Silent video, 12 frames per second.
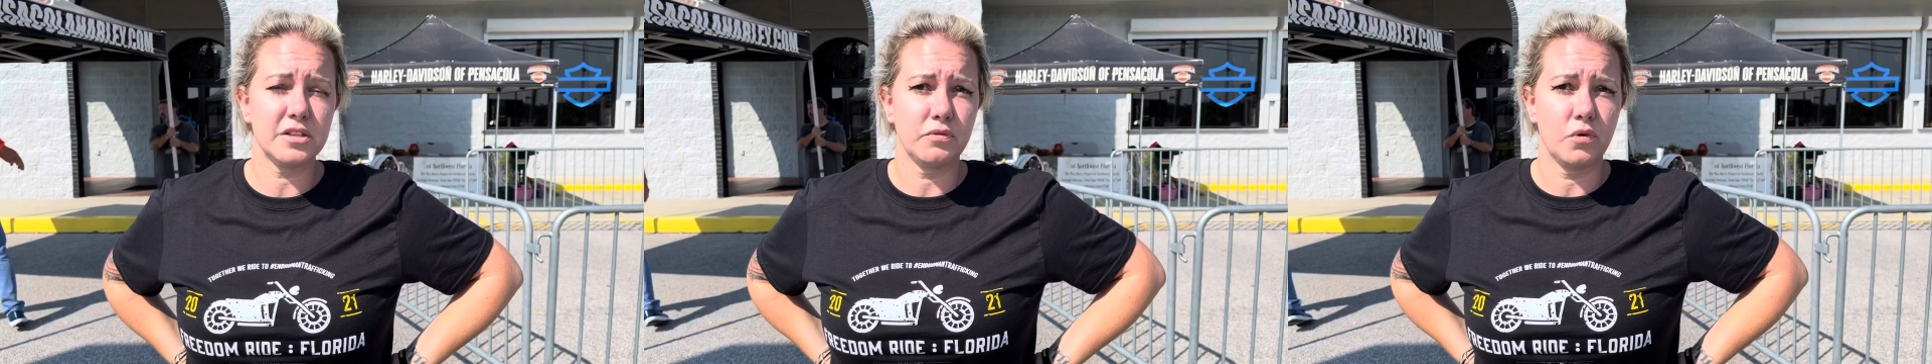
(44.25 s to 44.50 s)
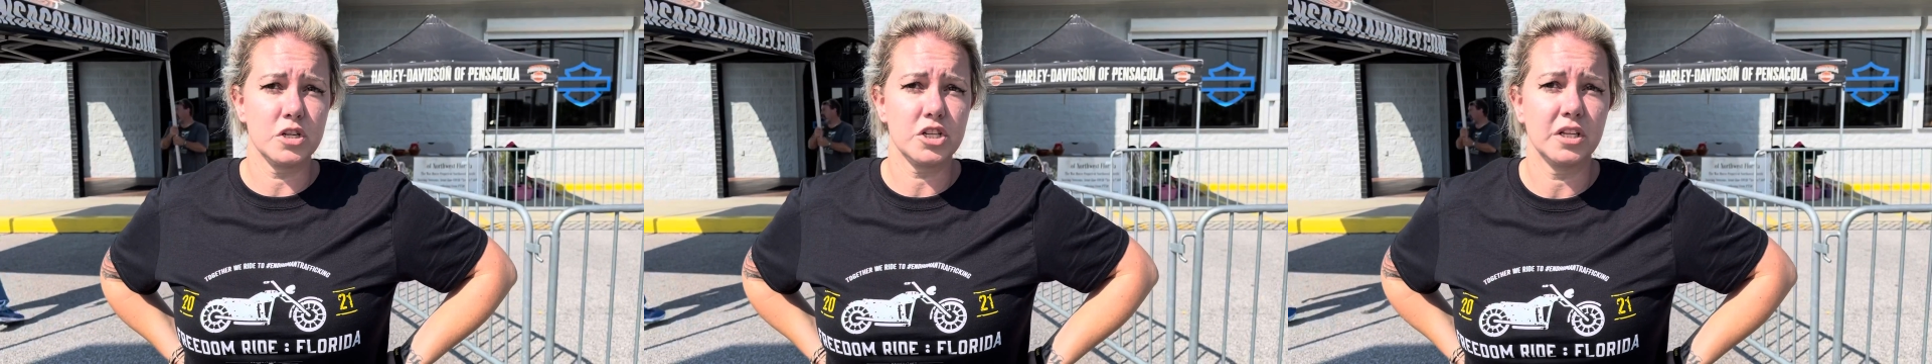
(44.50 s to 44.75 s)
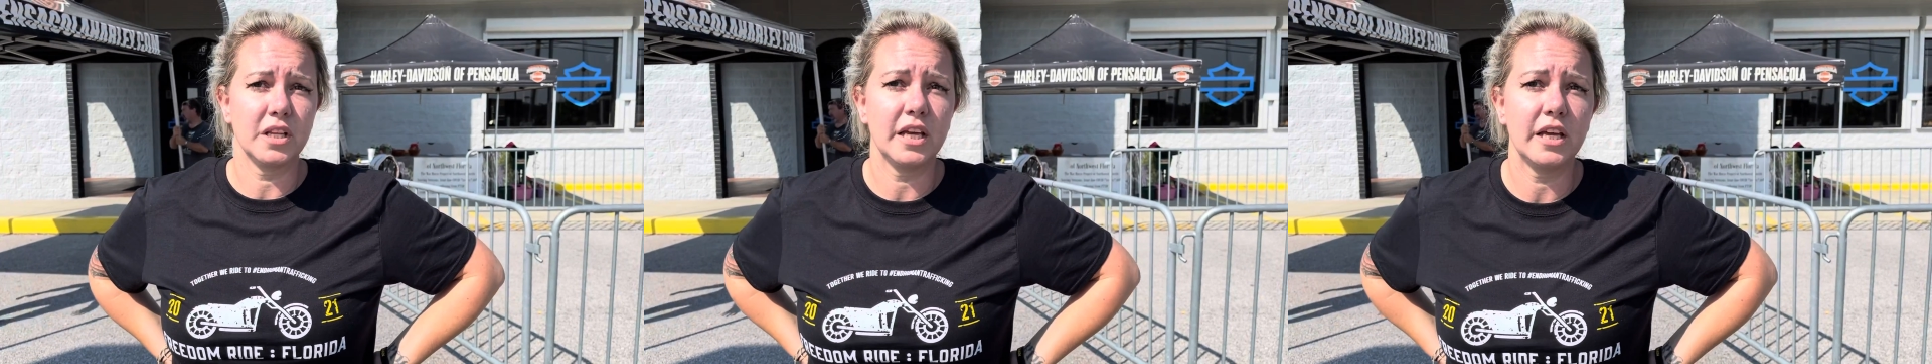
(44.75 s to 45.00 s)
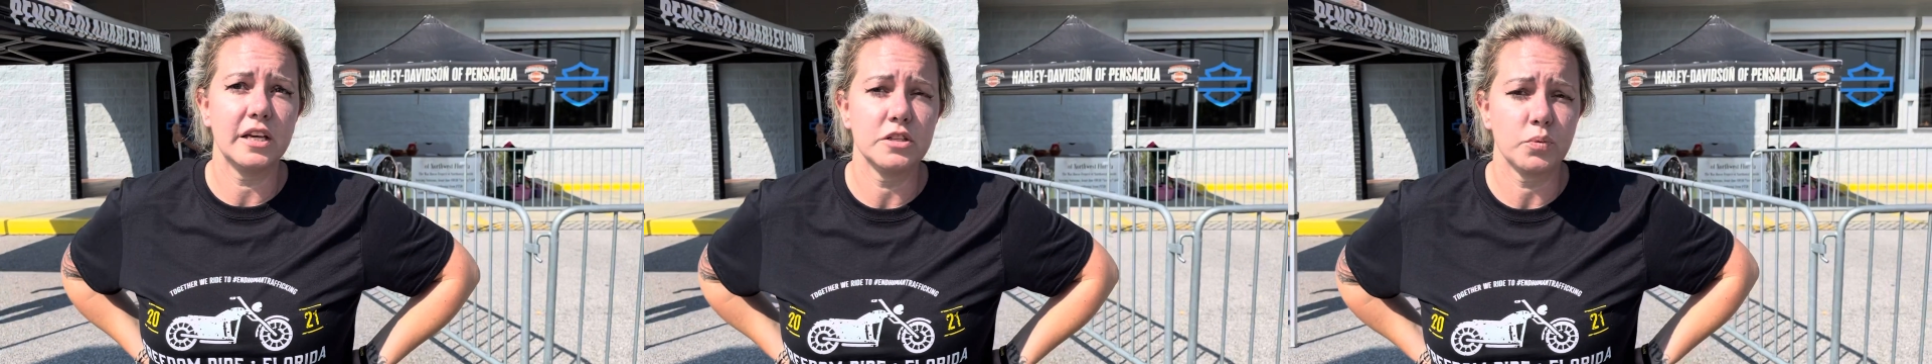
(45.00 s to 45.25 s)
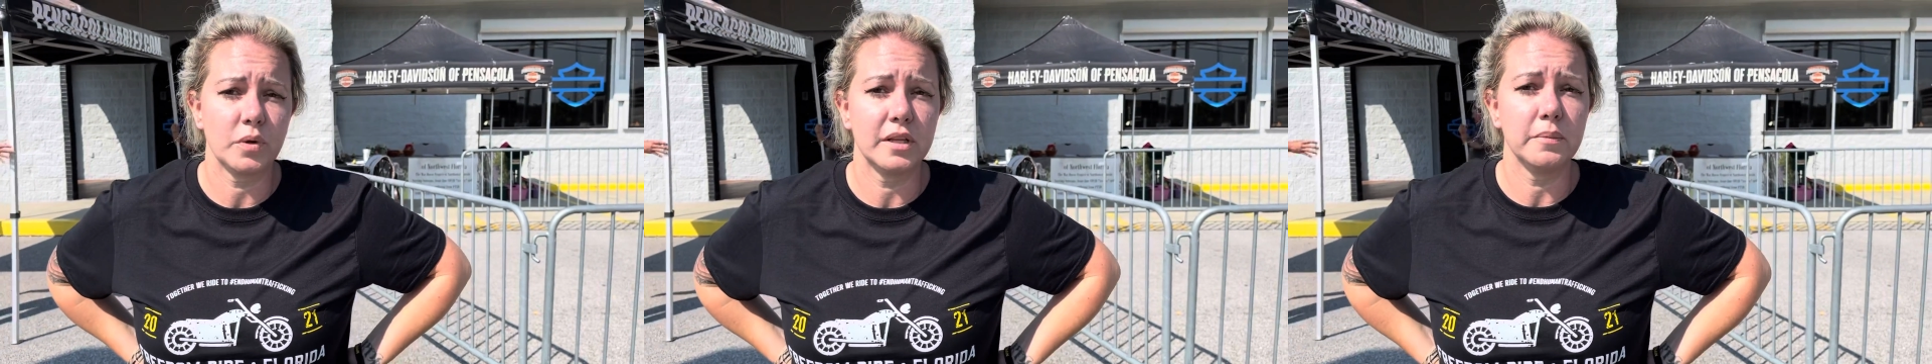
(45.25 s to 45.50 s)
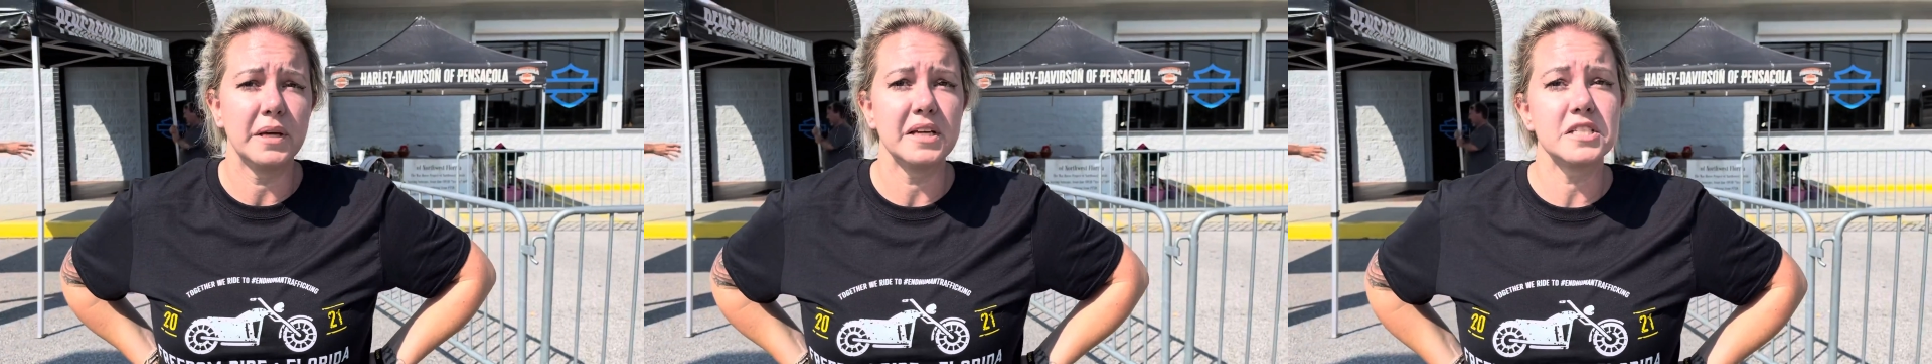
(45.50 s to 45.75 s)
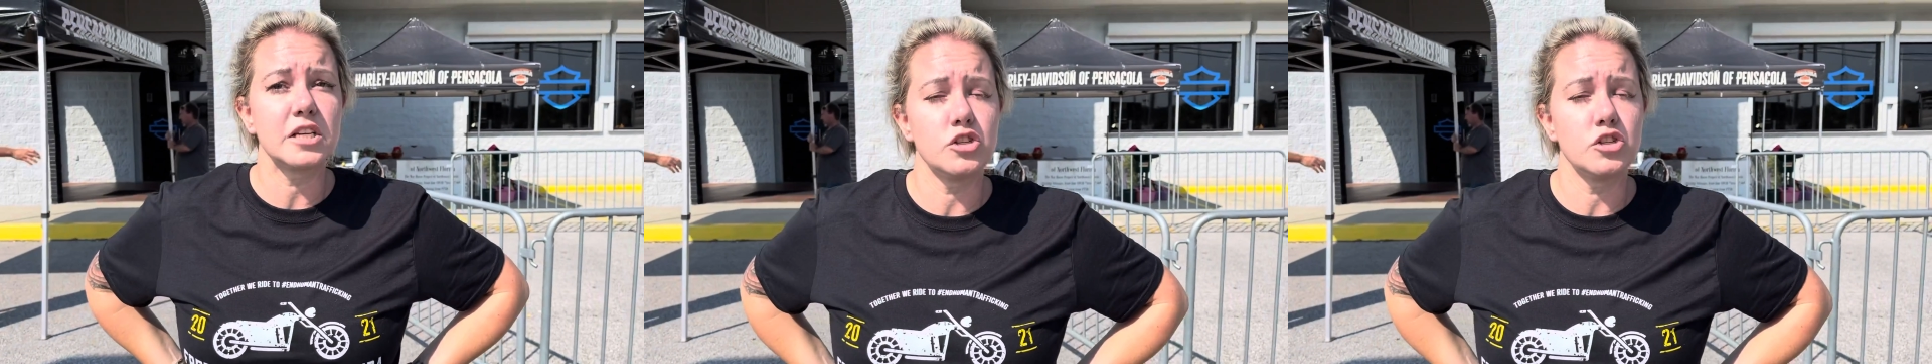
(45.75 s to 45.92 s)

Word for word: Unfortunately, it's one of the biggest